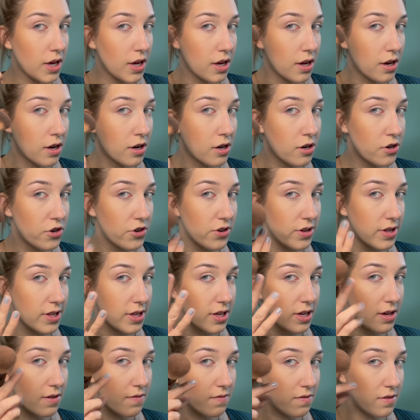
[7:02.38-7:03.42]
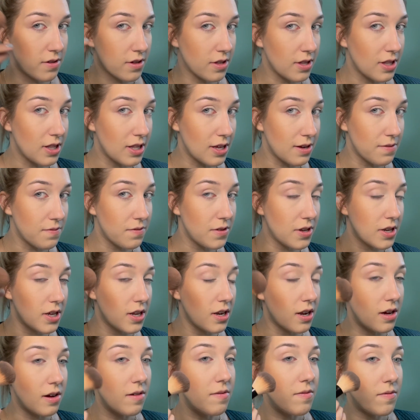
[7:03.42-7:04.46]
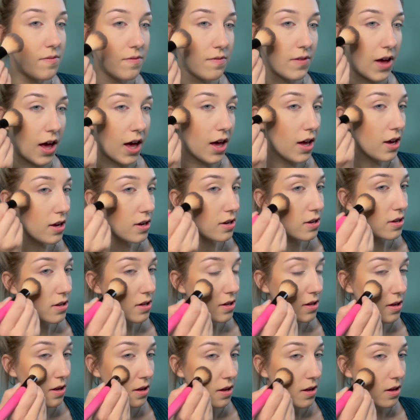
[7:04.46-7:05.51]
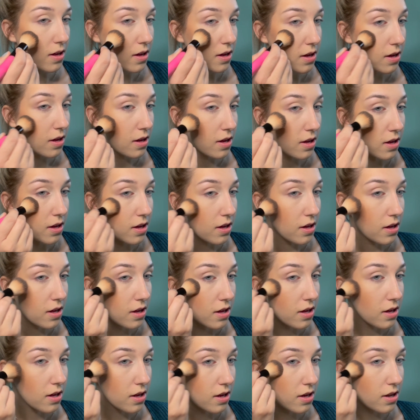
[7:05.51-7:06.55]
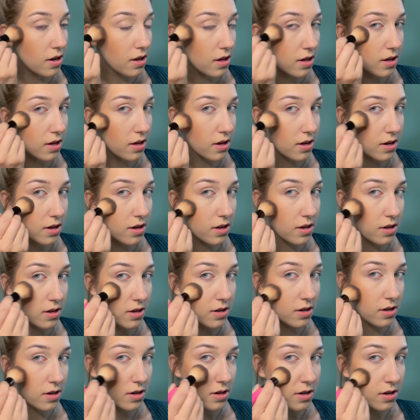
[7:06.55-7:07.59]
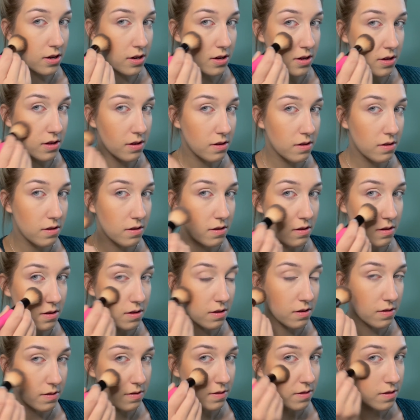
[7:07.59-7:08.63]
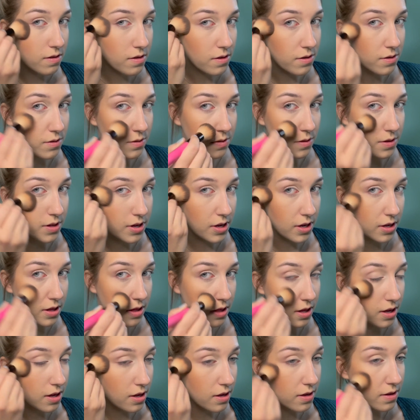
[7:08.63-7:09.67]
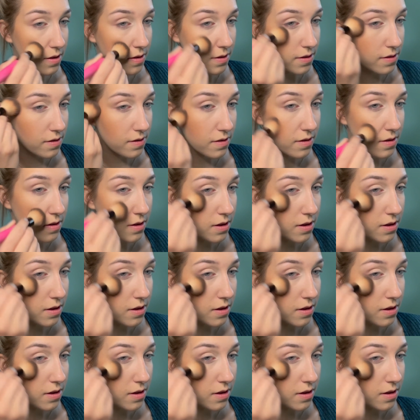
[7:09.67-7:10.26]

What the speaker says: here just to give the lifted effect. And I kind of just go like this.